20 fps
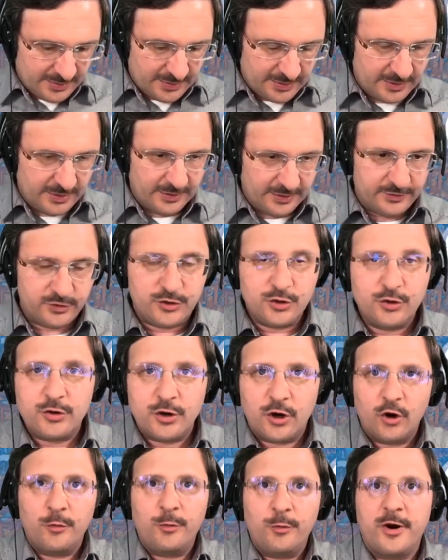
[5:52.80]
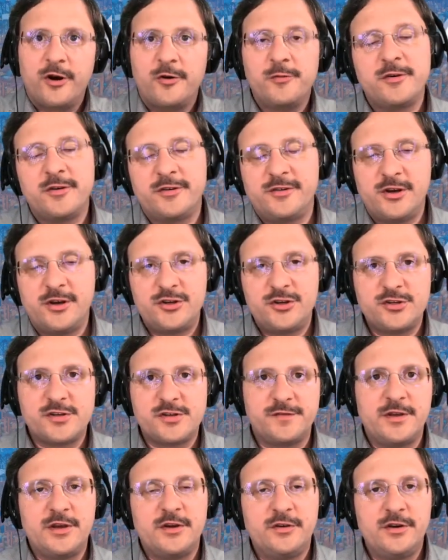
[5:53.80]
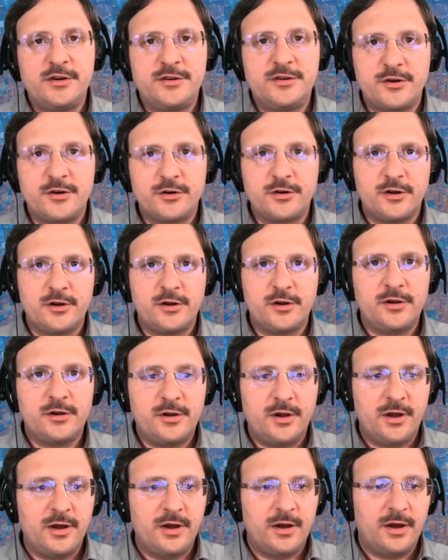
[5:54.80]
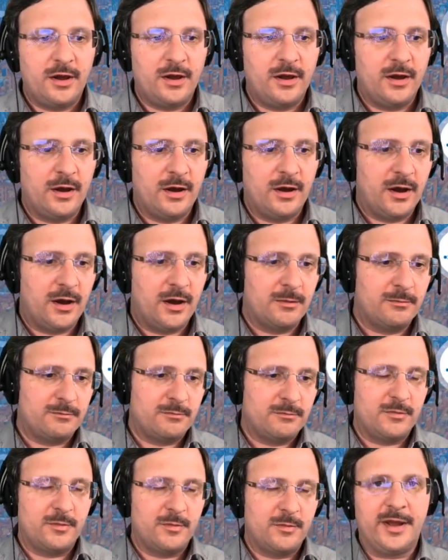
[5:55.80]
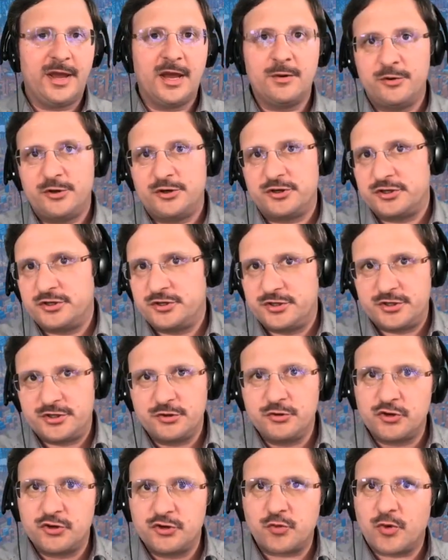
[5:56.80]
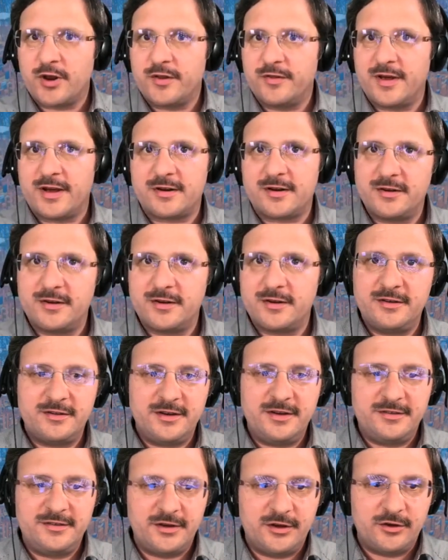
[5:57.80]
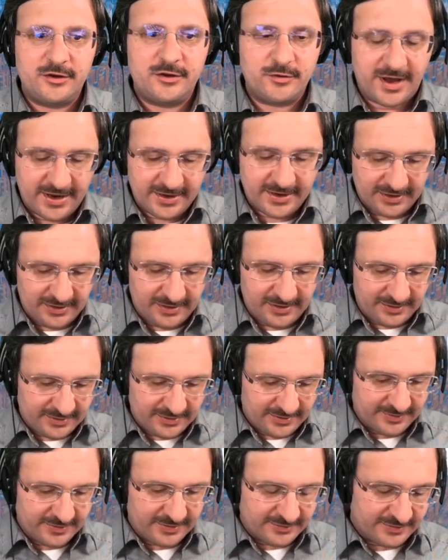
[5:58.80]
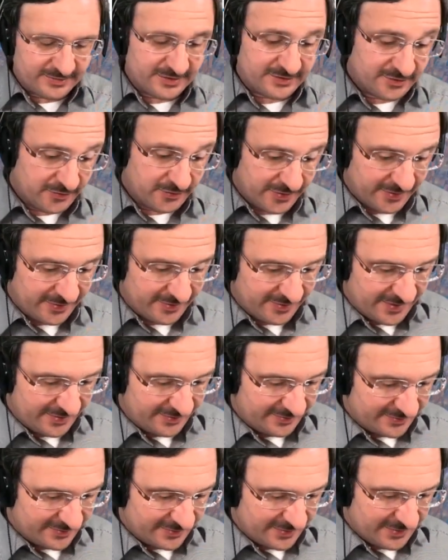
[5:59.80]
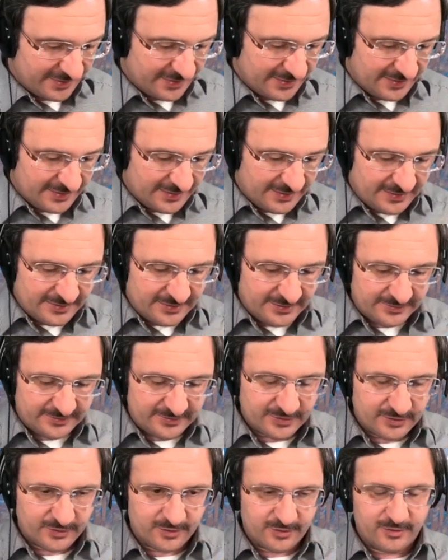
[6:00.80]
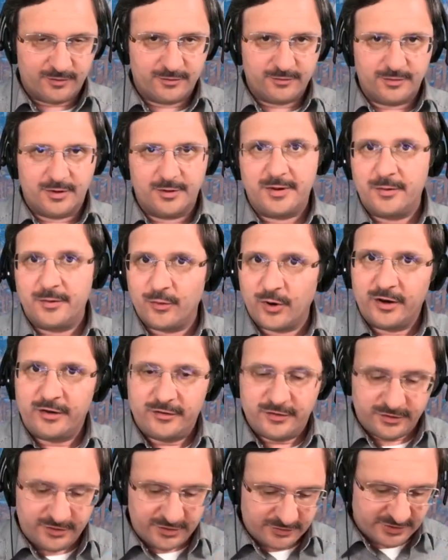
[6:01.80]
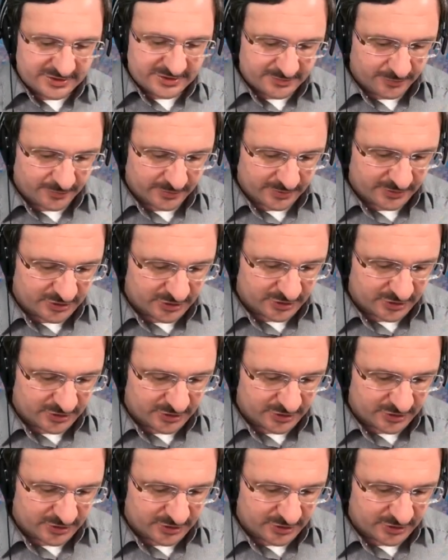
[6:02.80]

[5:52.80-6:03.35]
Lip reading: And you do know parameterizations of the unit circle. Again, we just choose one that is easy to handle and that does the right things. So what we want to do is we want to